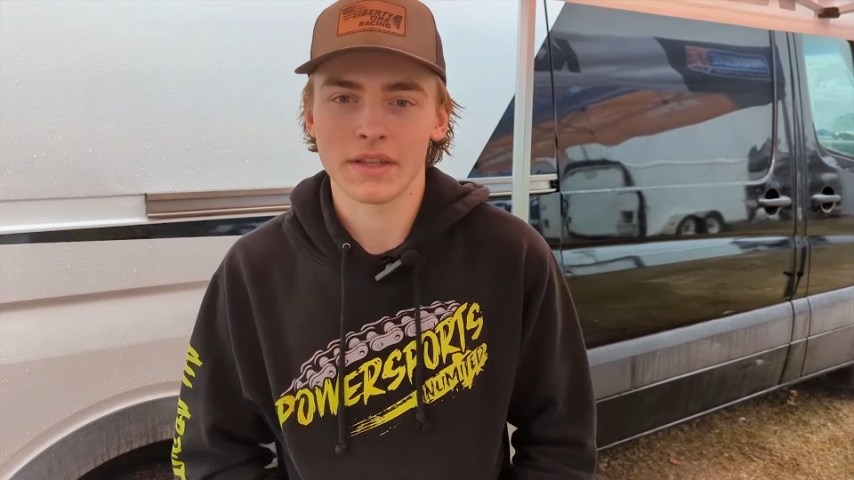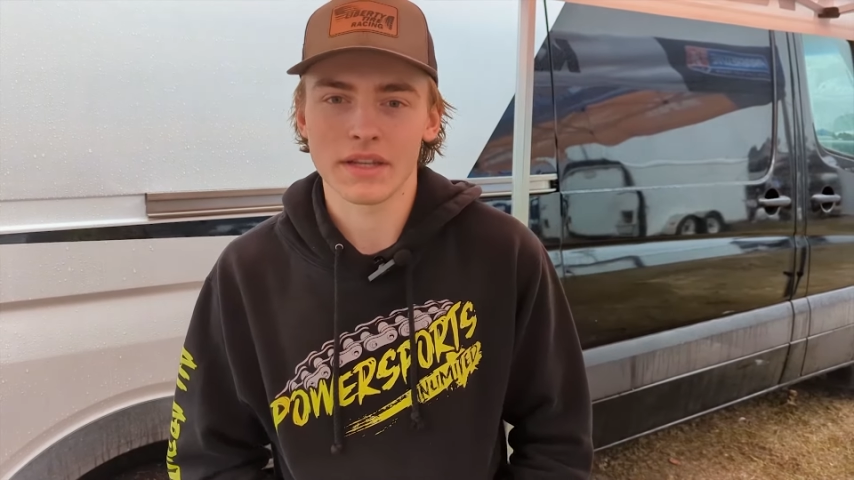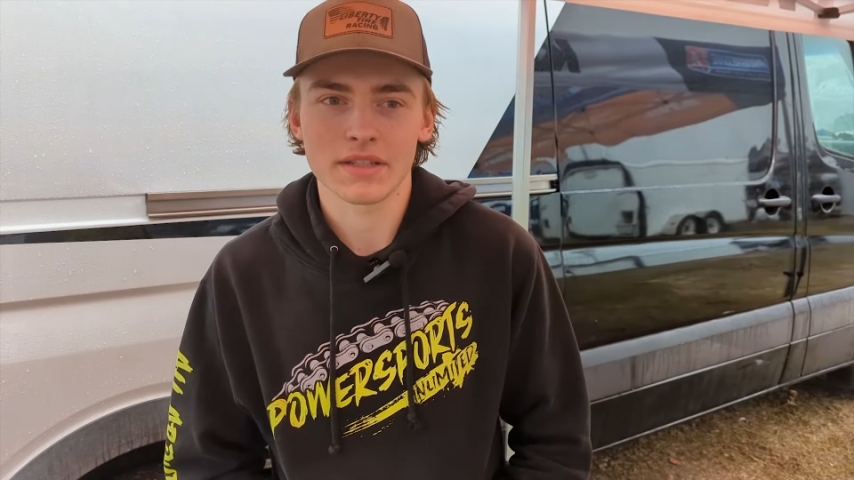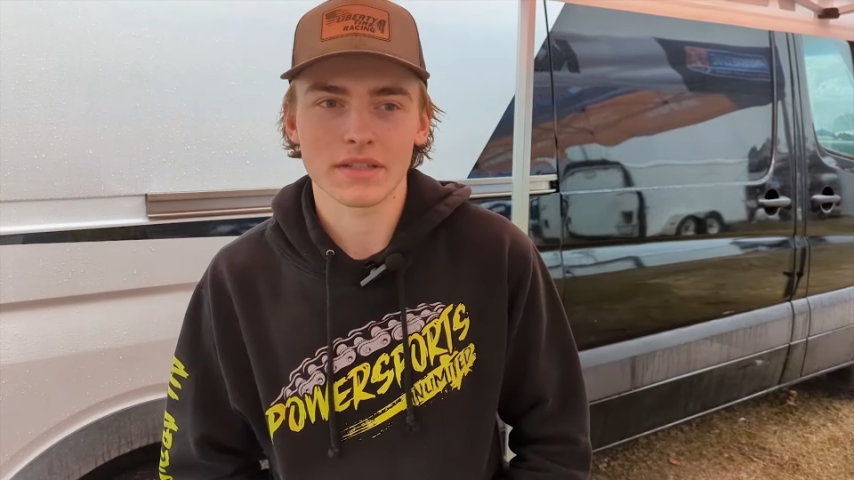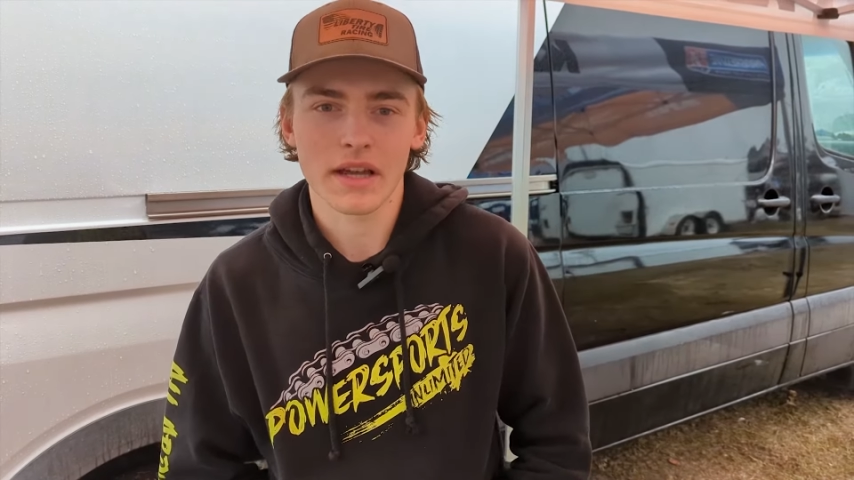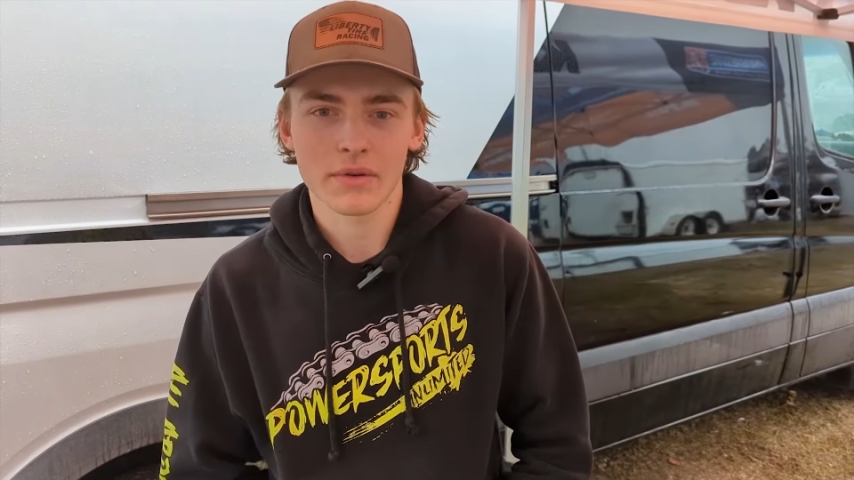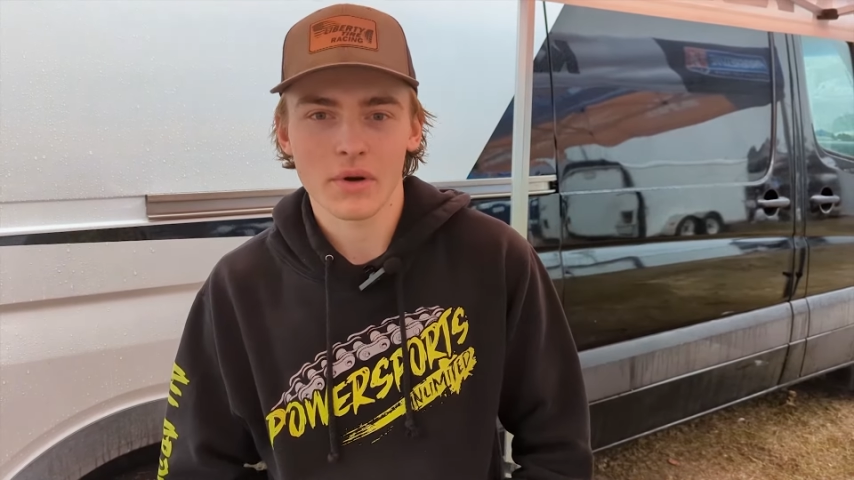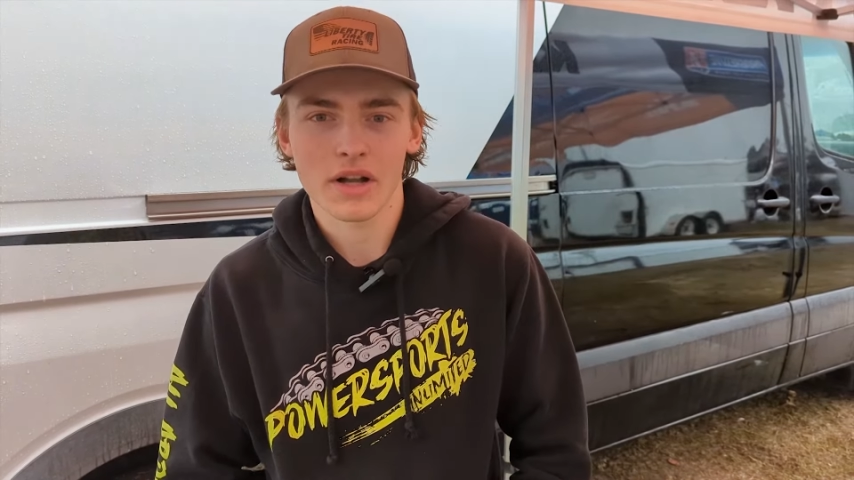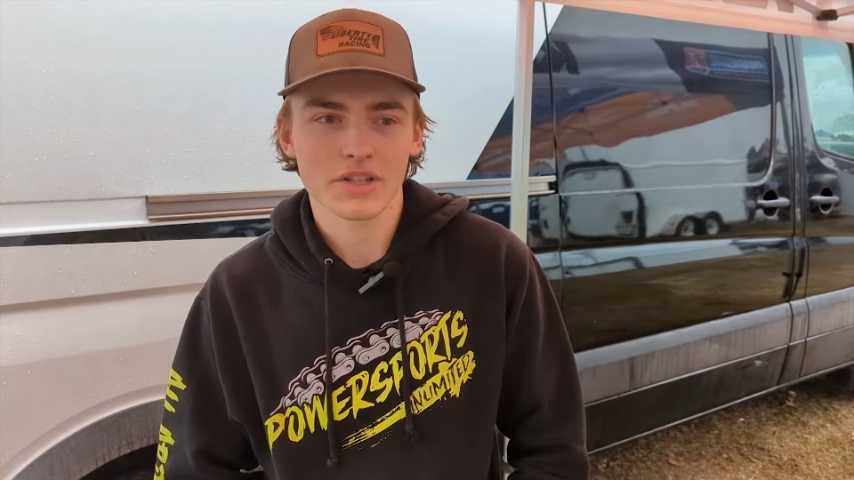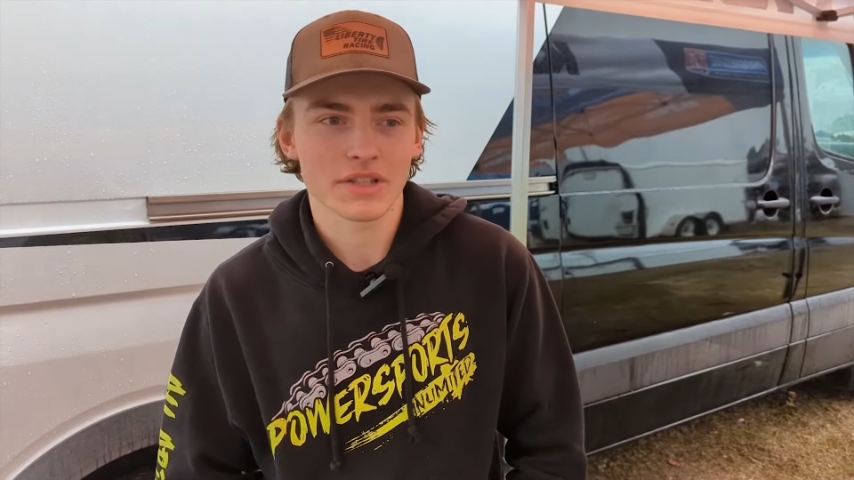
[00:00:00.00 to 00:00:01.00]
the east side of
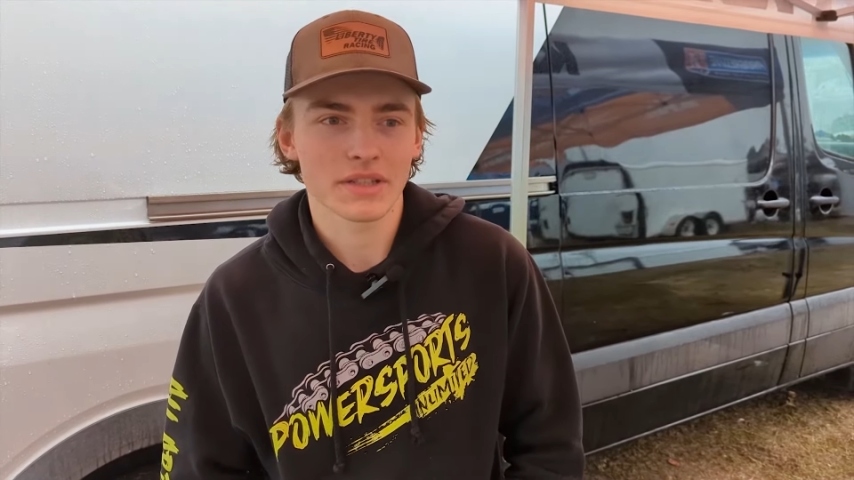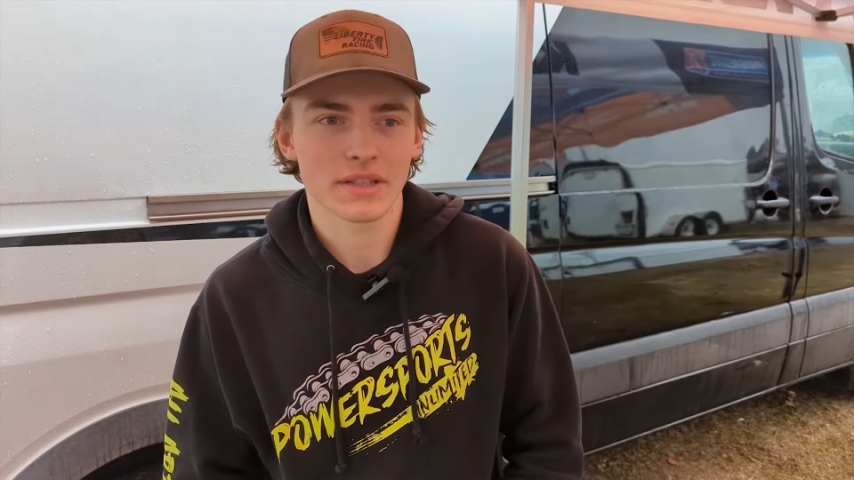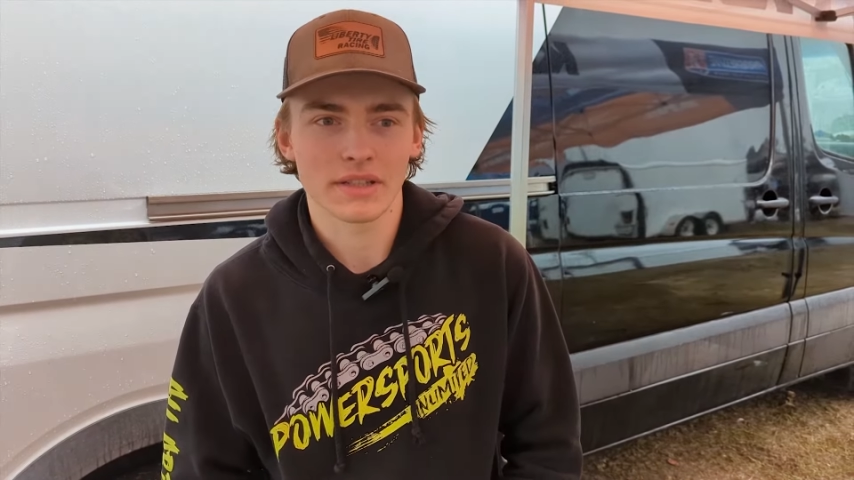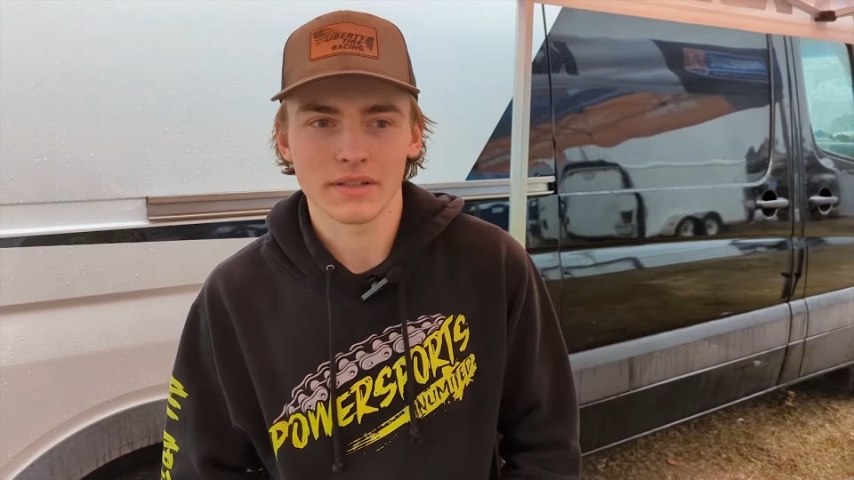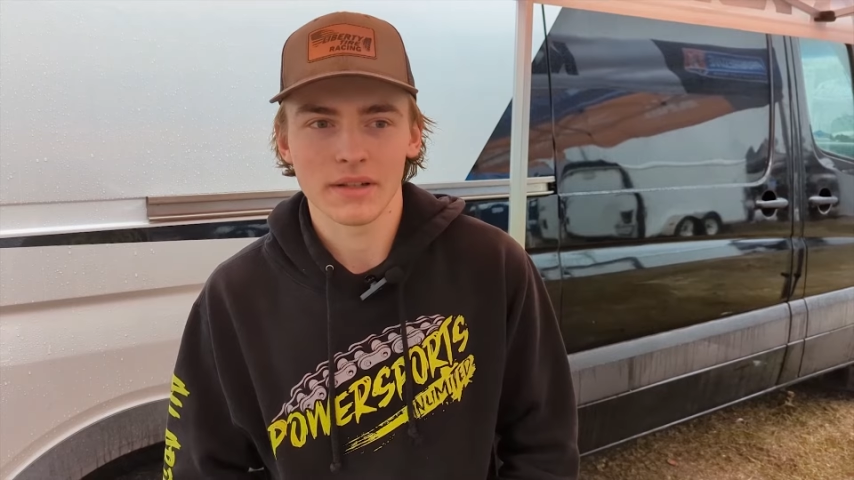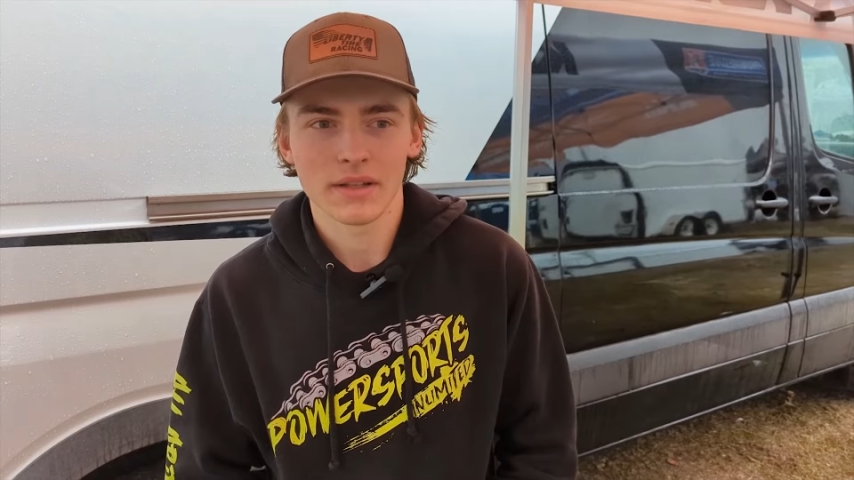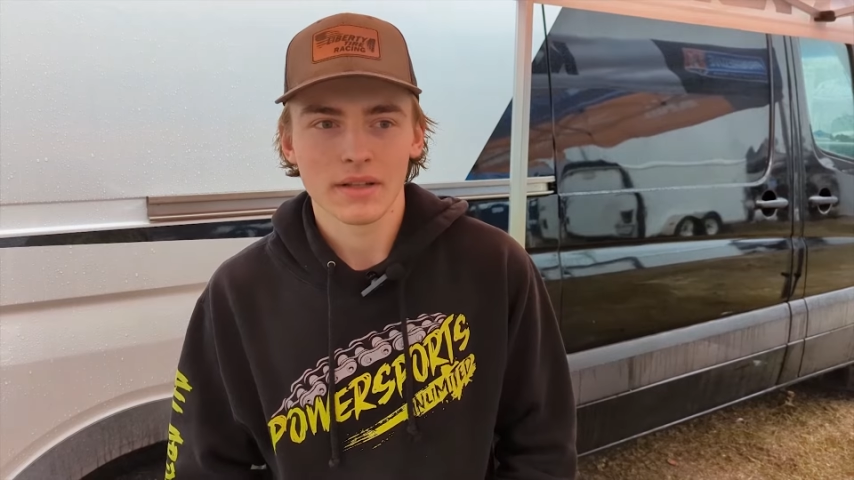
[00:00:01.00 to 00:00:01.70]
Washington, and